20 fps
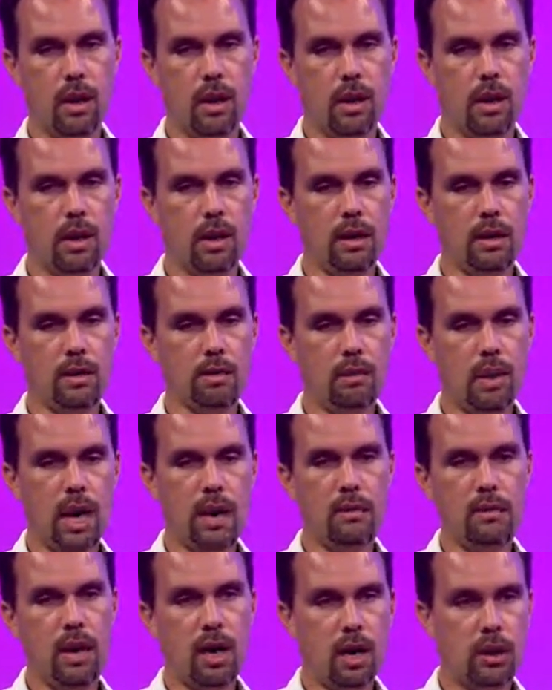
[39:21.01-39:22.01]
and
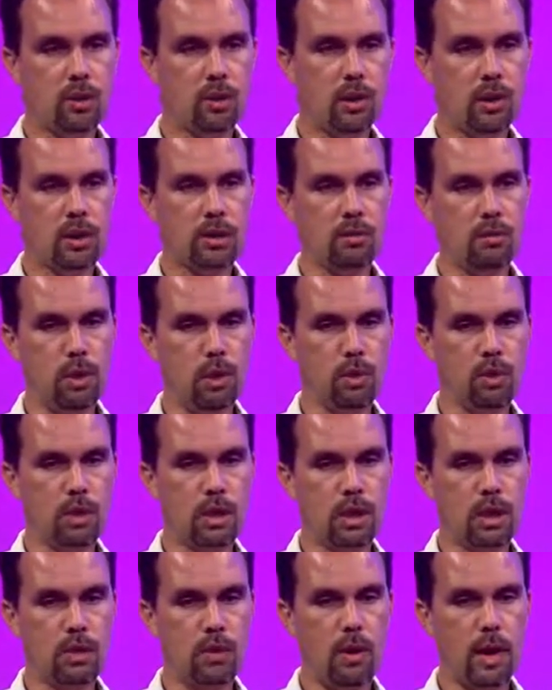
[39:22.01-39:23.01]
Maivan was
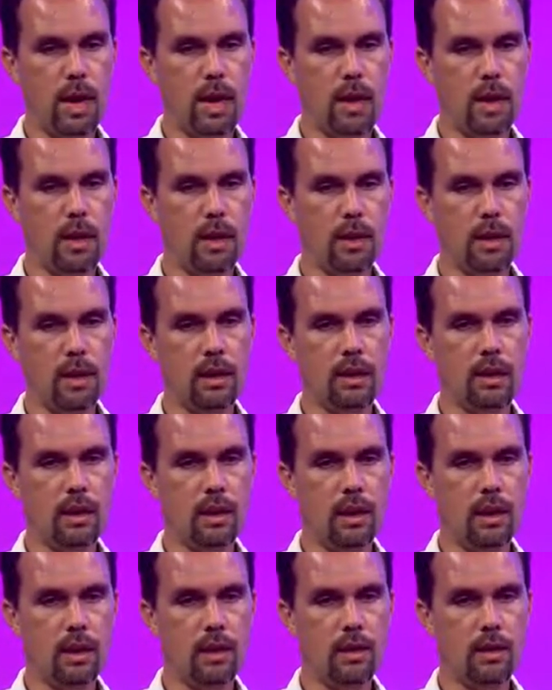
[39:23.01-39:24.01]
mostly quiet,
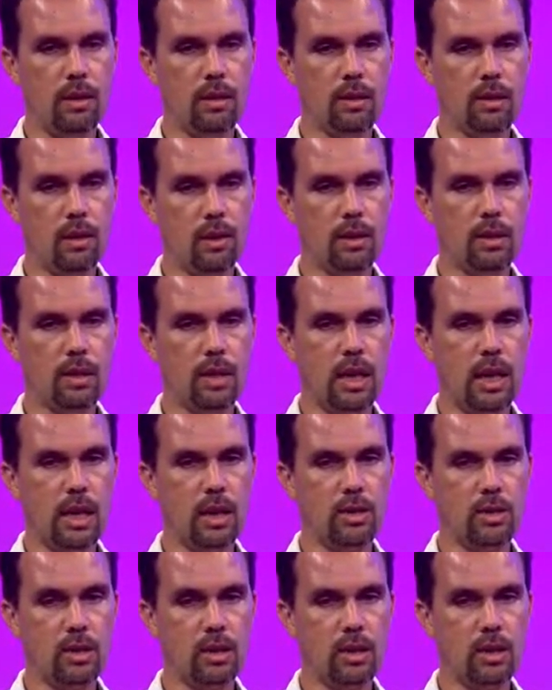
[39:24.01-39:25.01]
and towards the
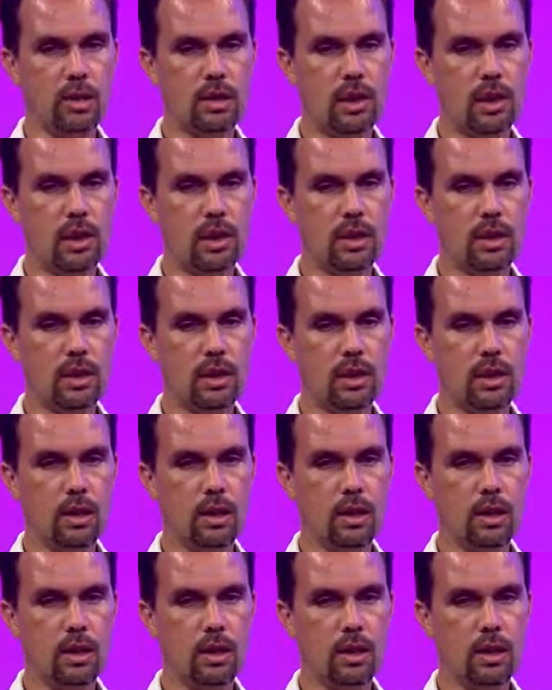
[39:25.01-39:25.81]
end she said,